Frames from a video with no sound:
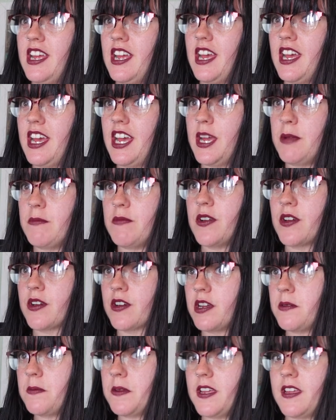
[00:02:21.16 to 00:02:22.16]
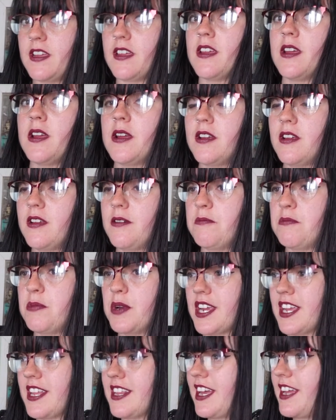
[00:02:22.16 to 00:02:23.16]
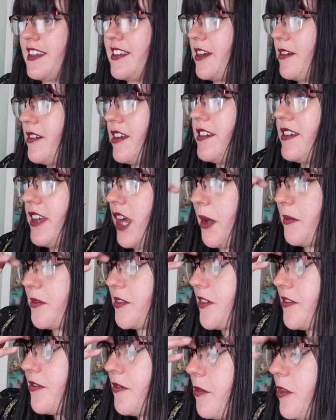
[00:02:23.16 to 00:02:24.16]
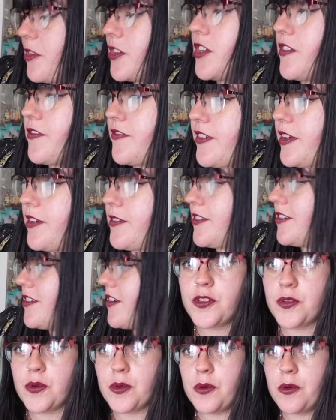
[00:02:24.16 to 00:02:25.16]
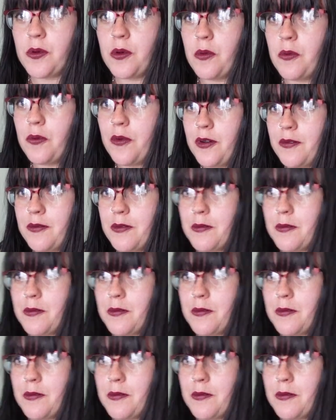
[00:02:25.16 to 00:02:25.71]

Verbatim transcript: you're going to be breaking that down in terms of what you found. So what